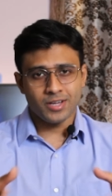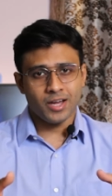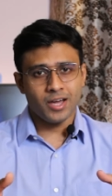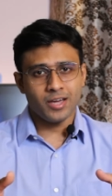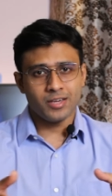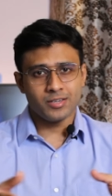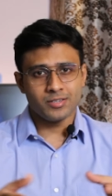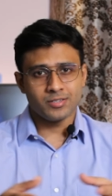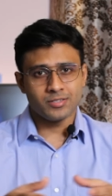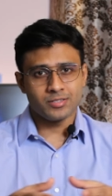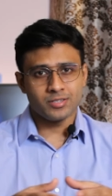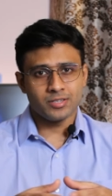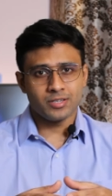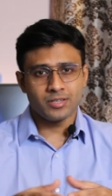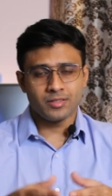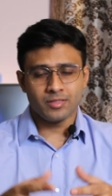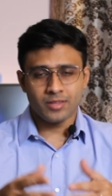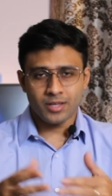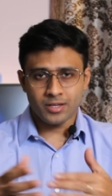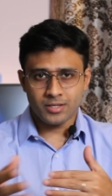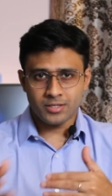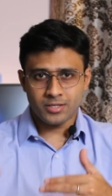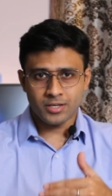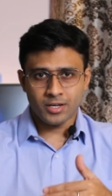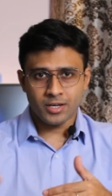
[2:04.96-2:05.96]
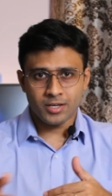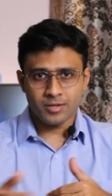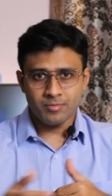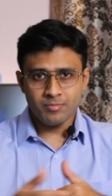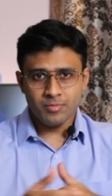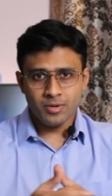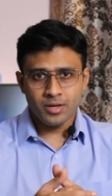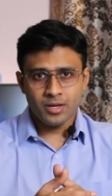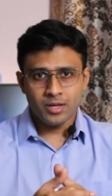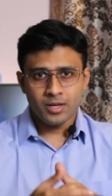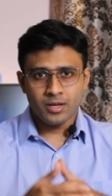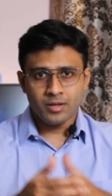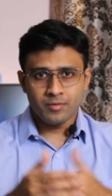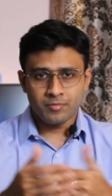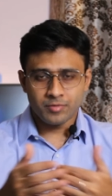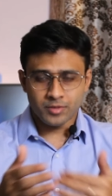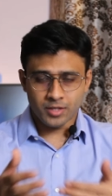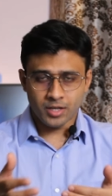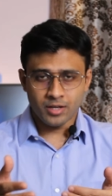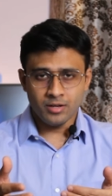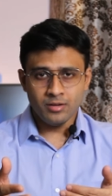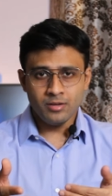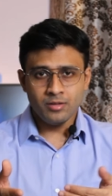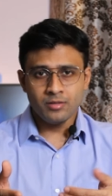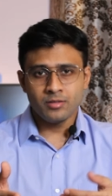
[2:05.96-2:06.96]
dies in that time,
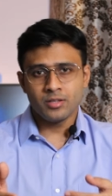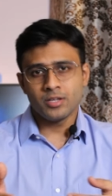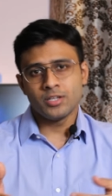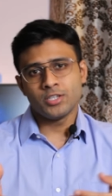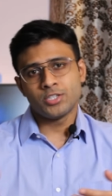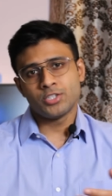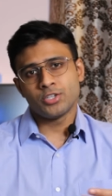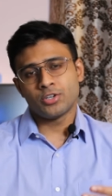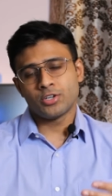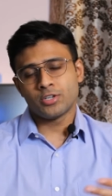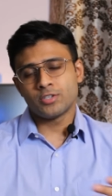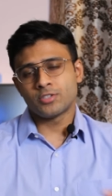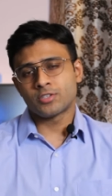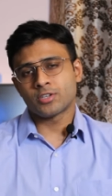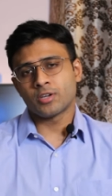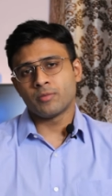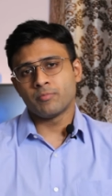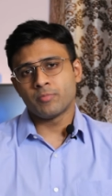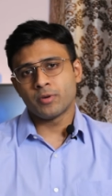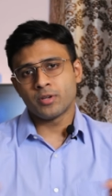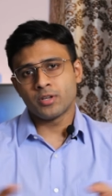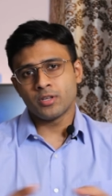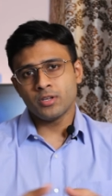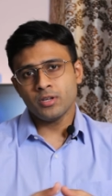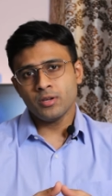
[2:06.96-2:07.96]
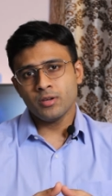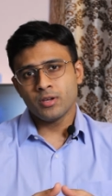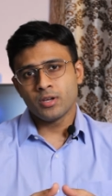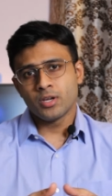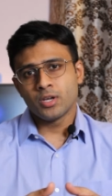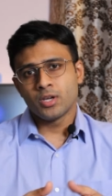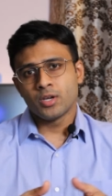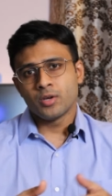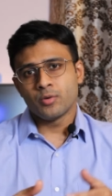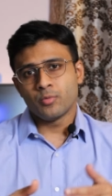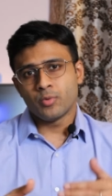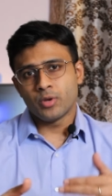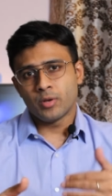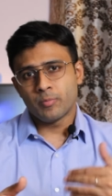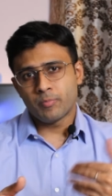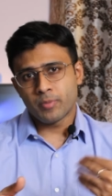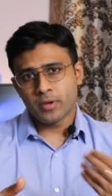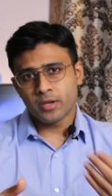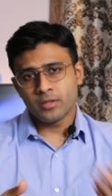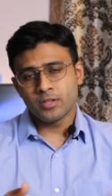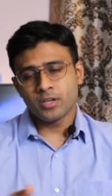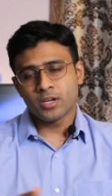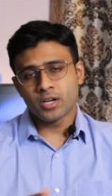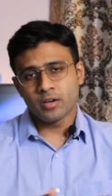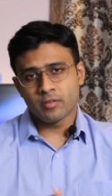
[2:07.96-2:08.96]
then the insurance company will
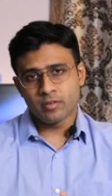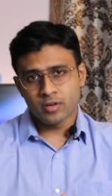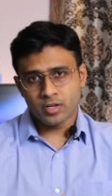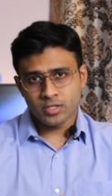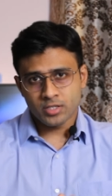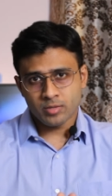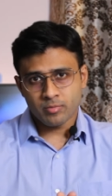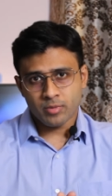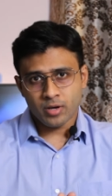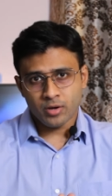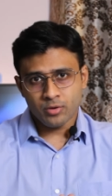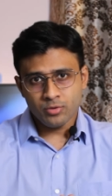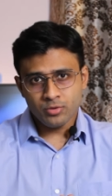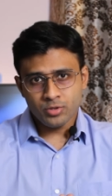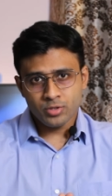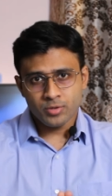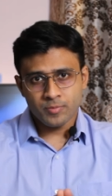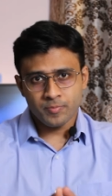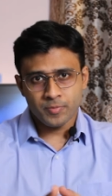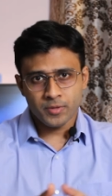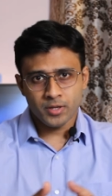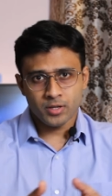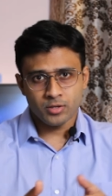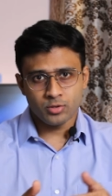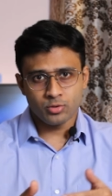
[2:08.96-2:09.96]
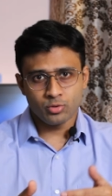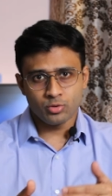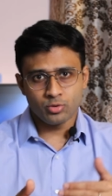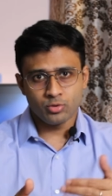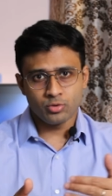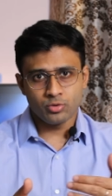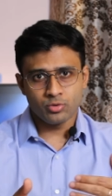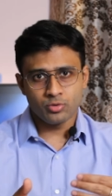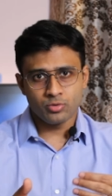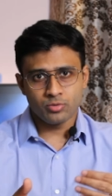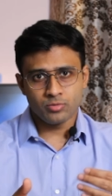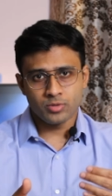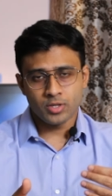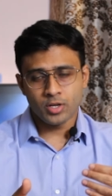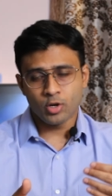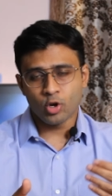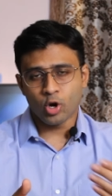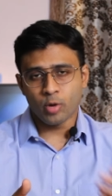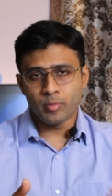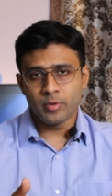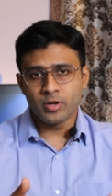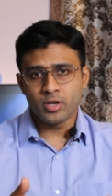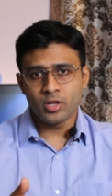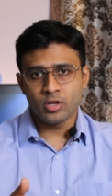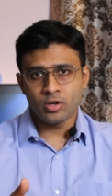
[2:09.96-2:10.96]
pay the coverage amount to the
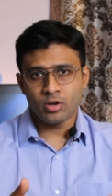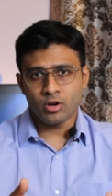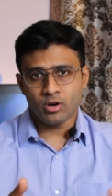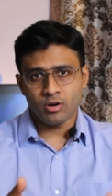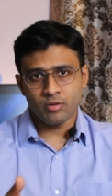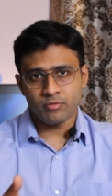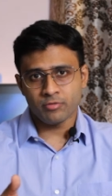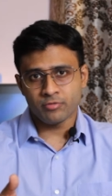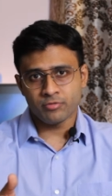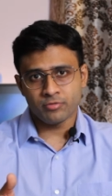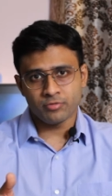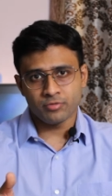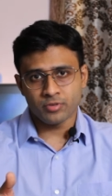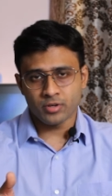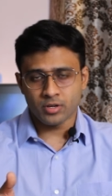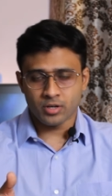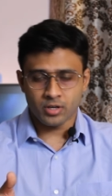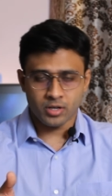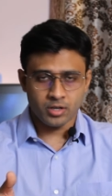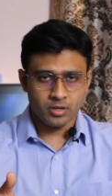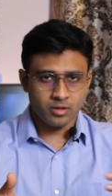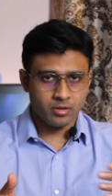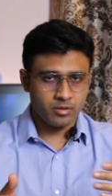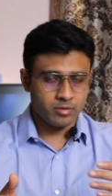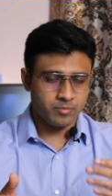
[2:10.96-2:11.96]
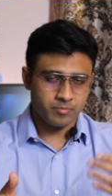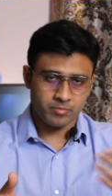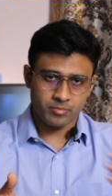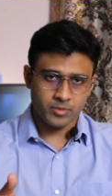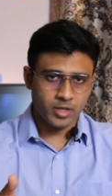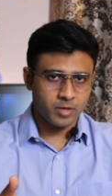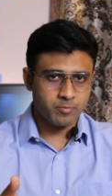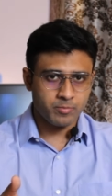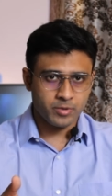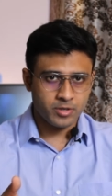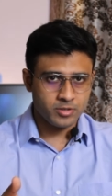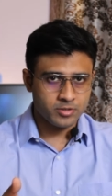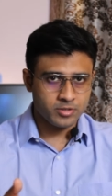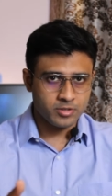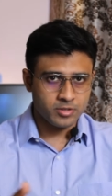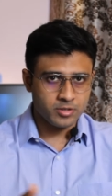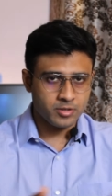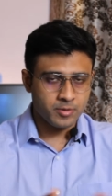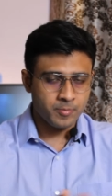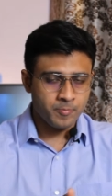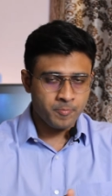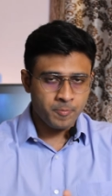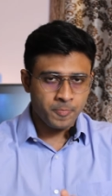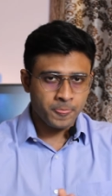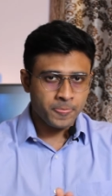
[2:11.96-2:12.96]
nominee of uh, that
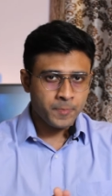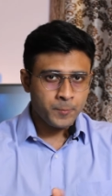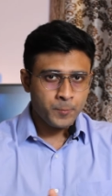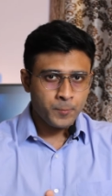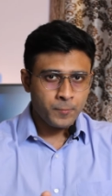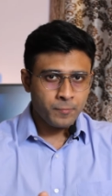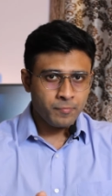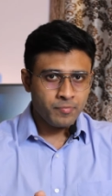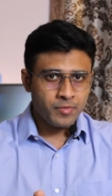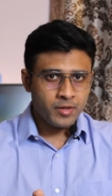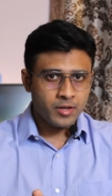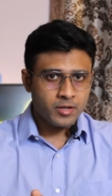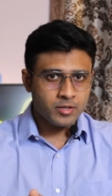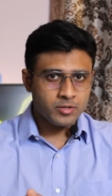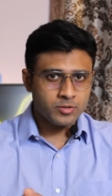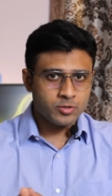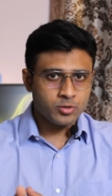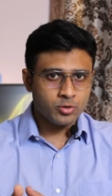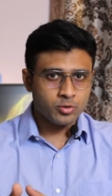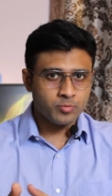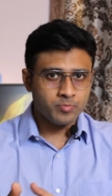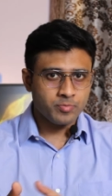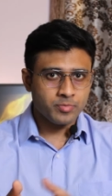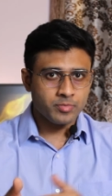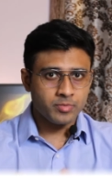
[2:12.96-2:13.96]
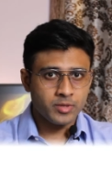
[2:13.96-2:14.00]
person. So,